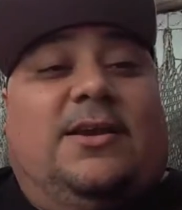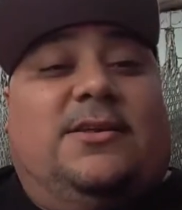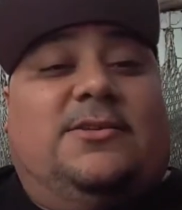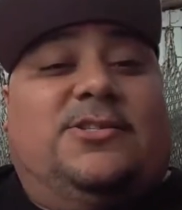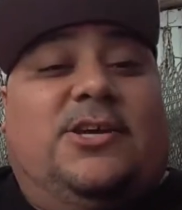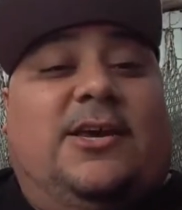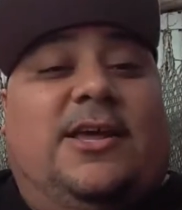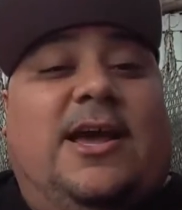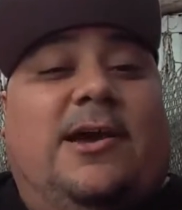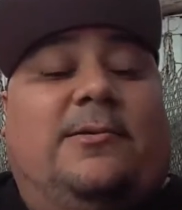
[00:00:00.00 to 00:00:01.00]
Let's check
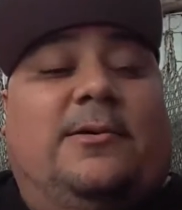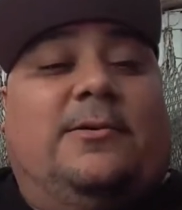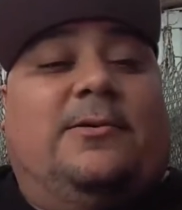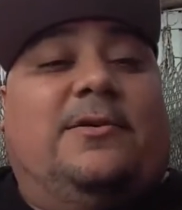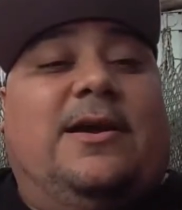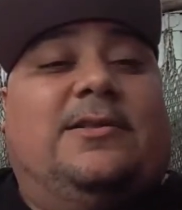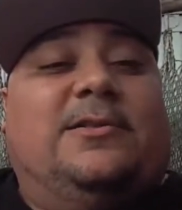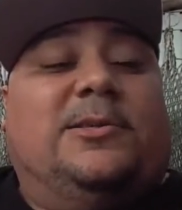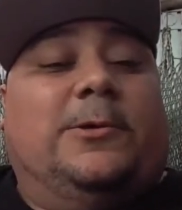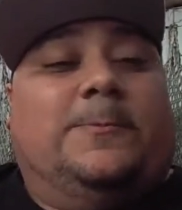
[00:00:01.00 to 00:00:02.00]
it out. All
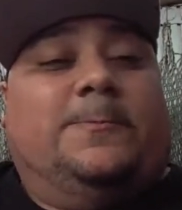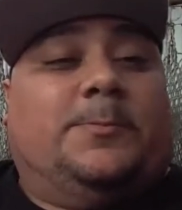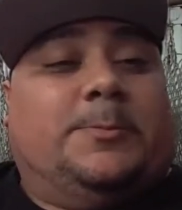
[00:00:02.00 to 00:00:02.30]
right, so